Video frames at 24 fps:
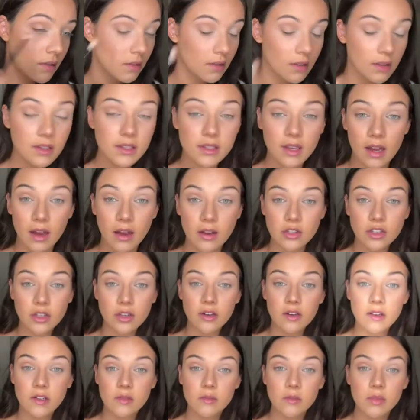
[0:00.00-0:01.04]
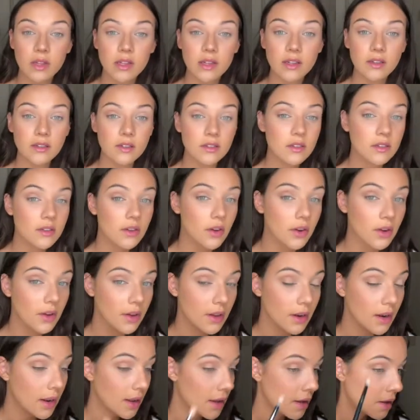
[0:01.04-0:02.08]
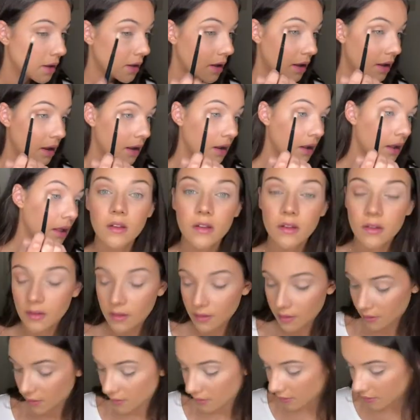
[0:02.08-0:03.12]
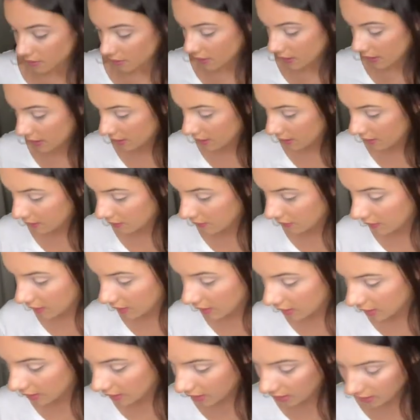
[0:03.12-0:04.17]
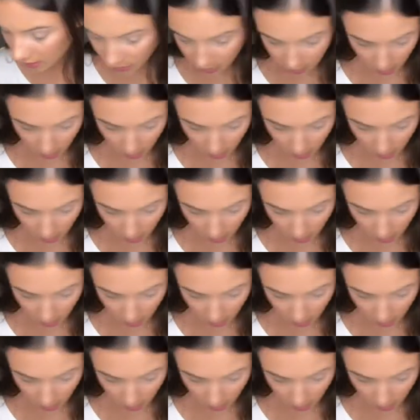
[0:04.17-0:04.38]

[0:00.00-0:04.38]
These eyeshadows blend so good. Alright, and then